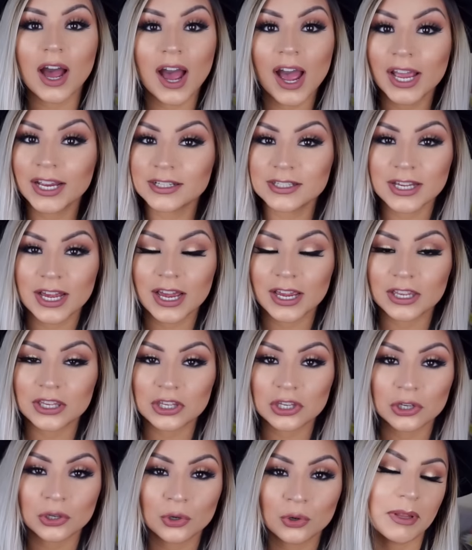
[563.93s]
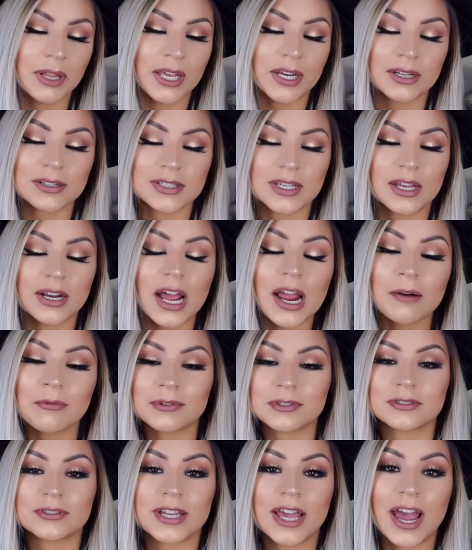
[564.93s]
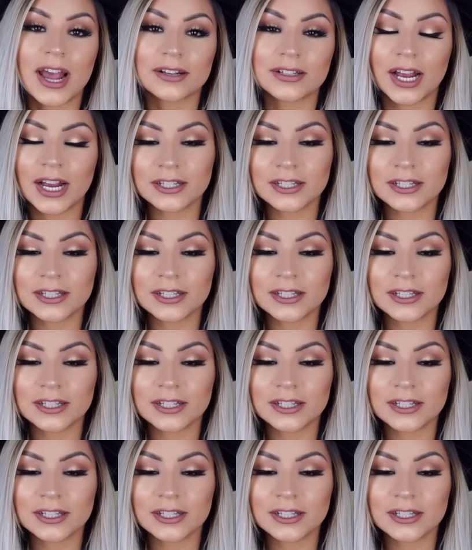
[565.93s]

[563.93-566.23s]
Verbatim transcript: I tag you. I mean, like I said, I wasn't tagged.